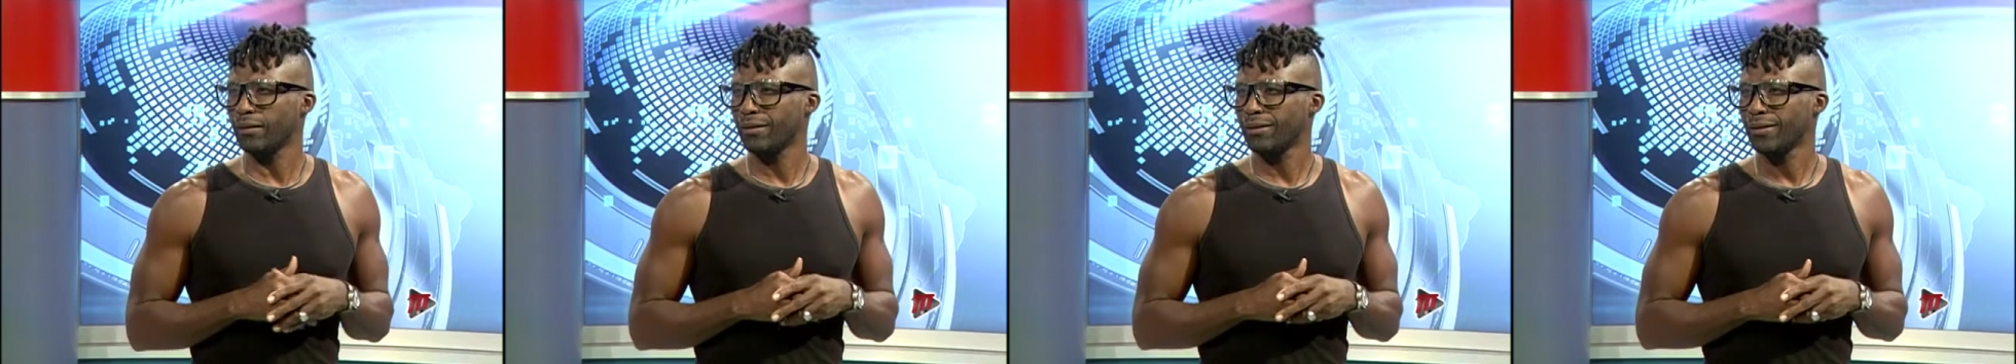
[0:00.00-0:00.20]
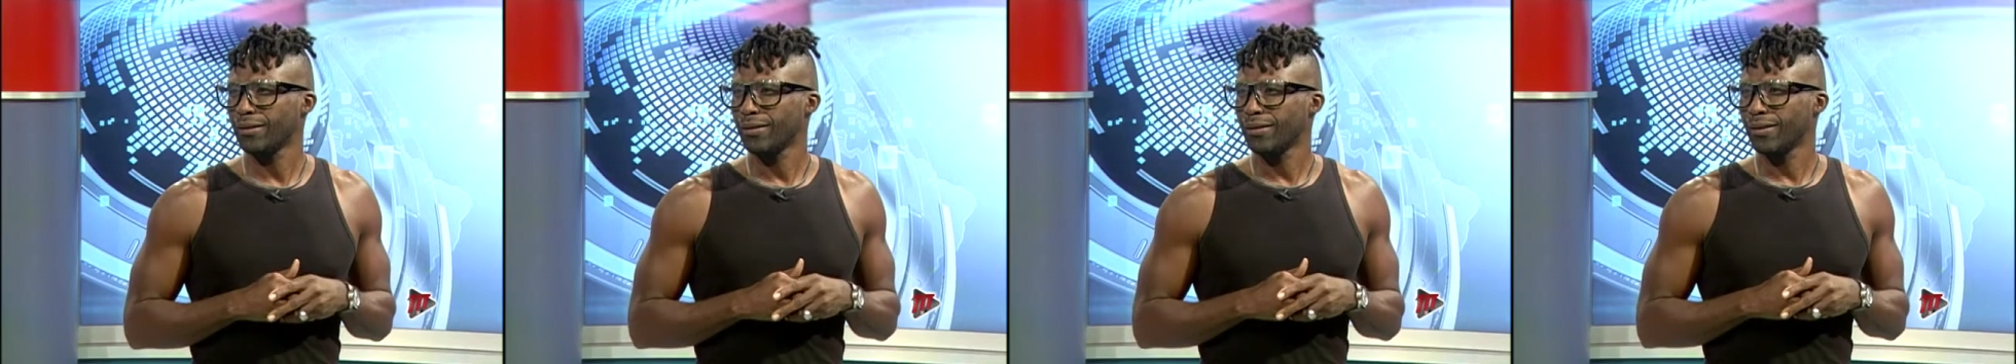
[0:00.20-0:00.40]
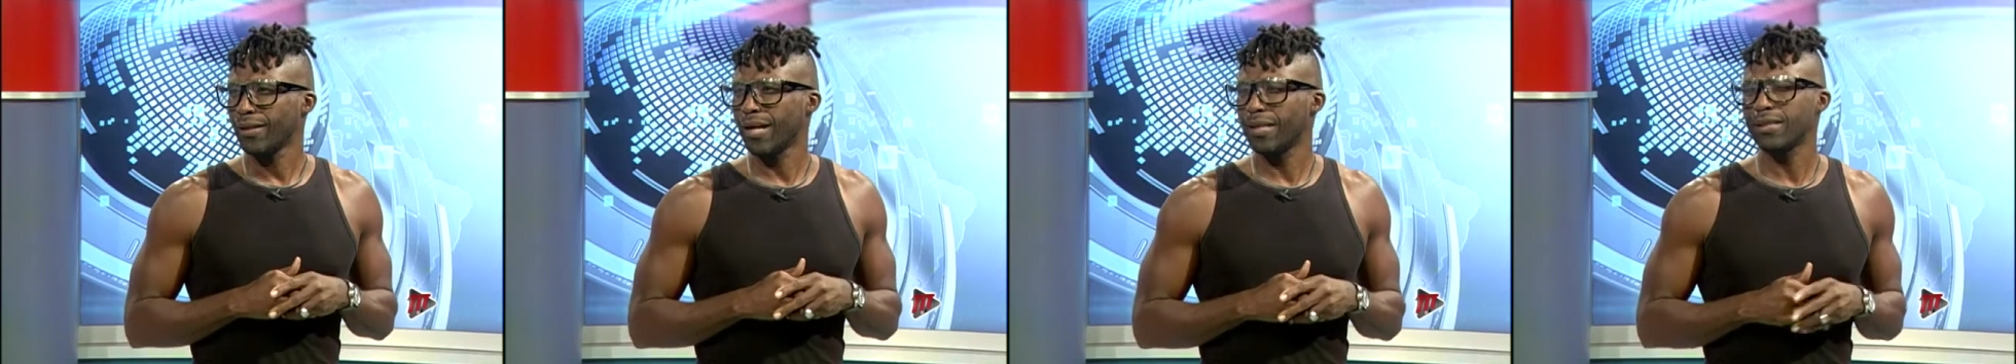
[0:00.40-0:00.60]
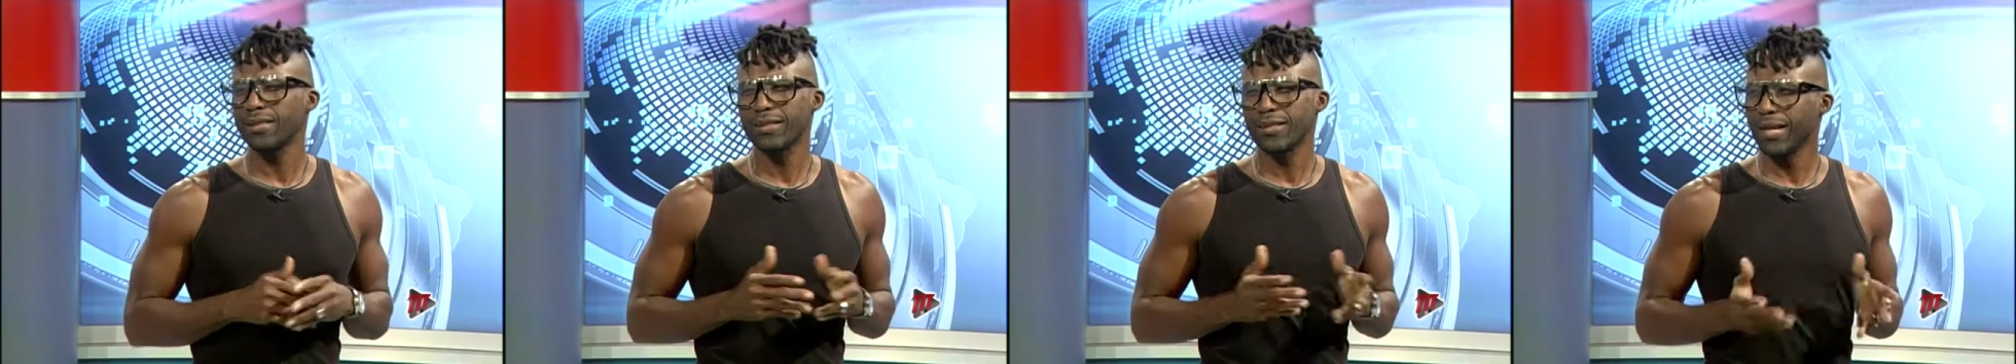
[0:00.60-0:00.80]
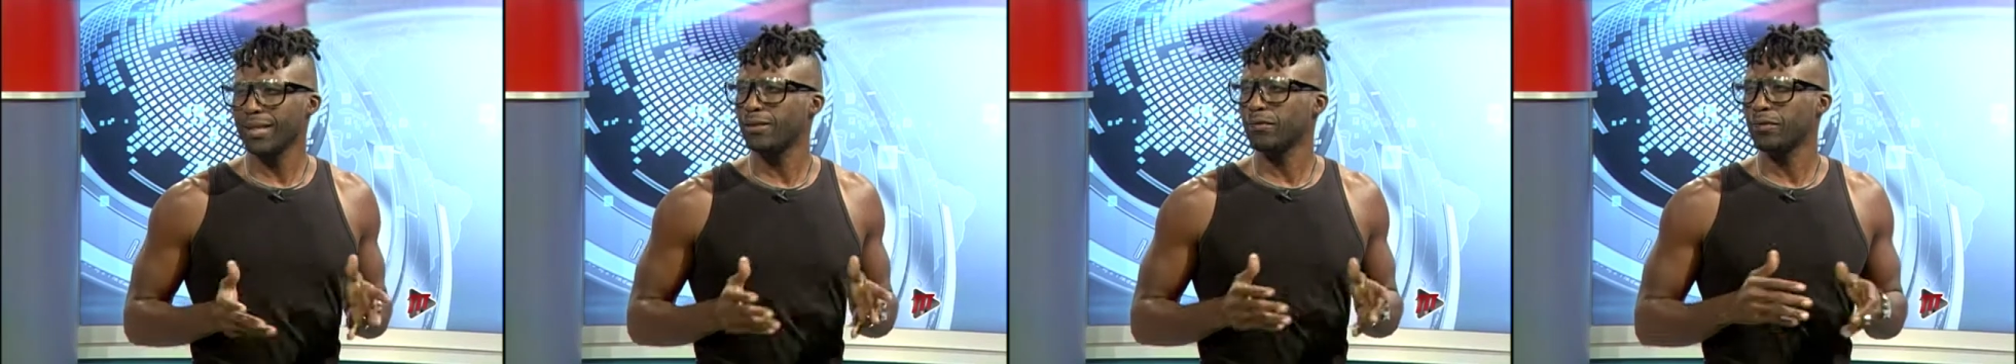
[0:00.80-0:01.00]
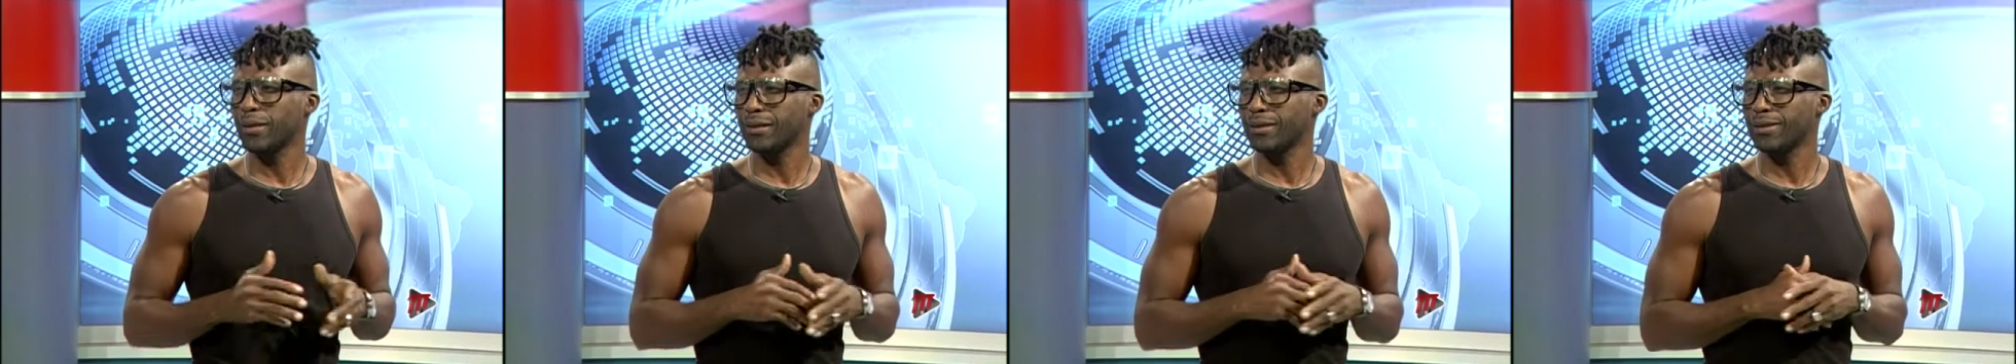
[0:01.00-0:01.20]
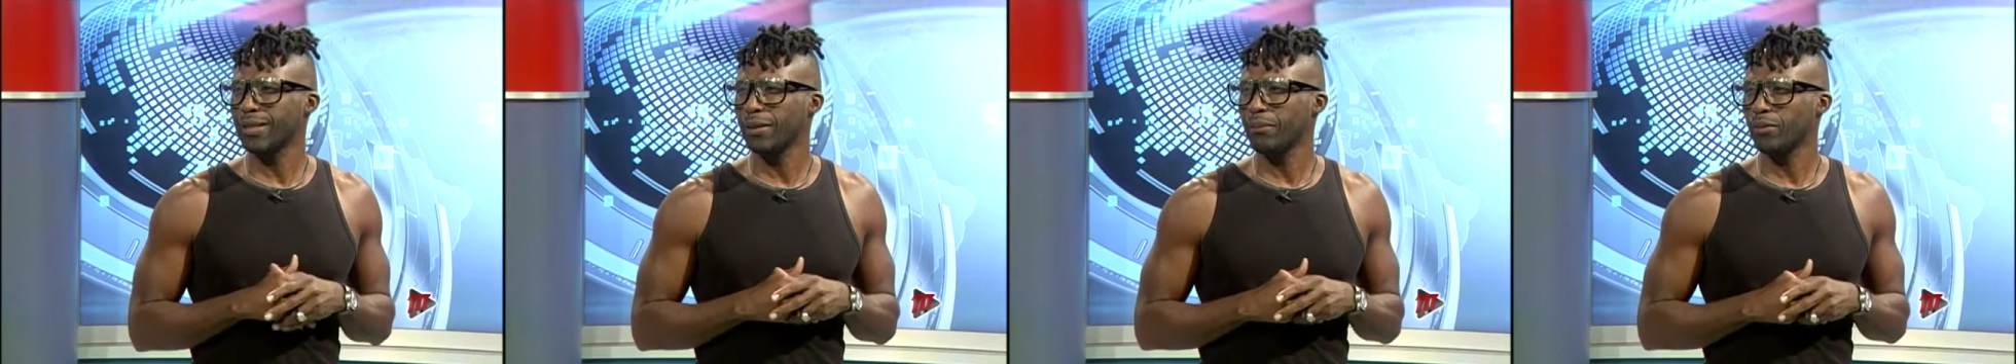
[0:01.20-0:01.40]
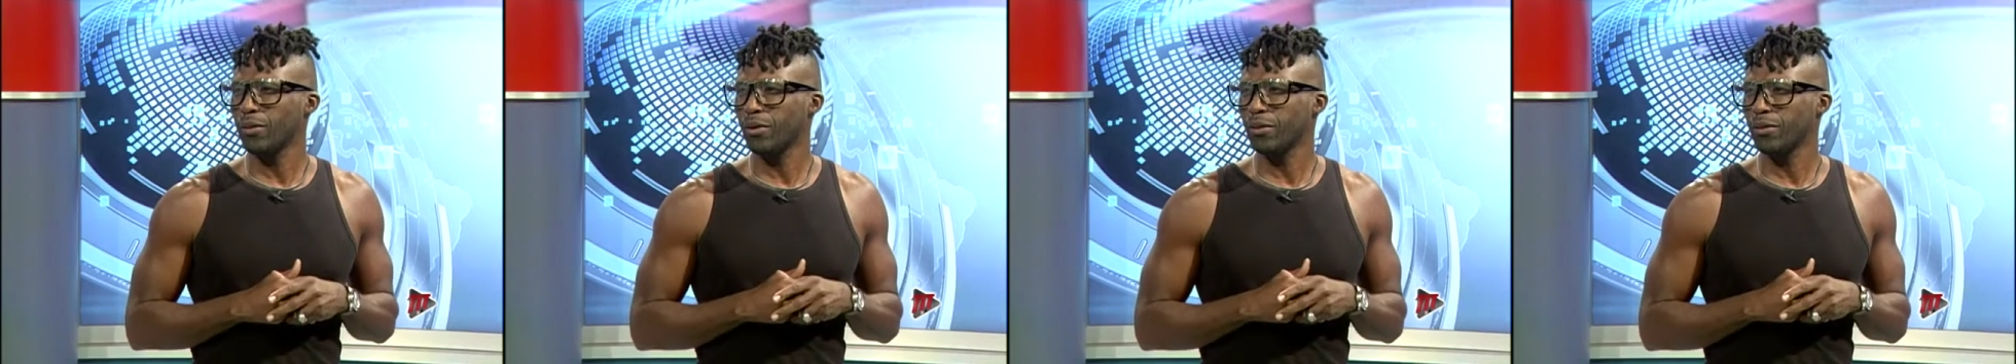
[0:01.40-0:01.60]
Ah. And it's carnival
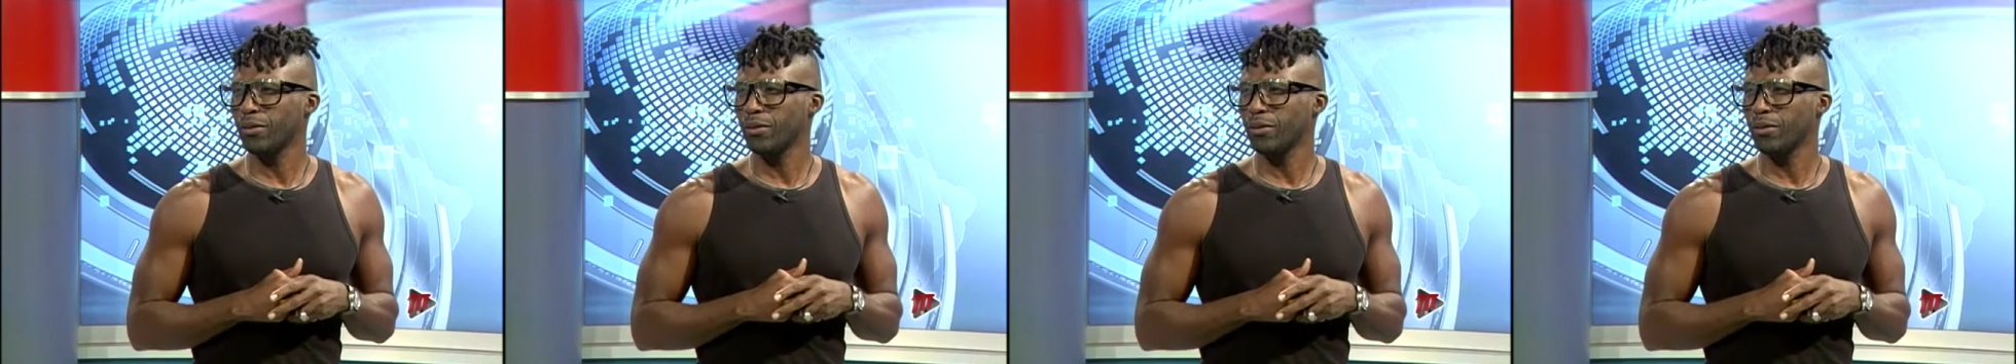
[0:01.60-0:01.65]
time but now. But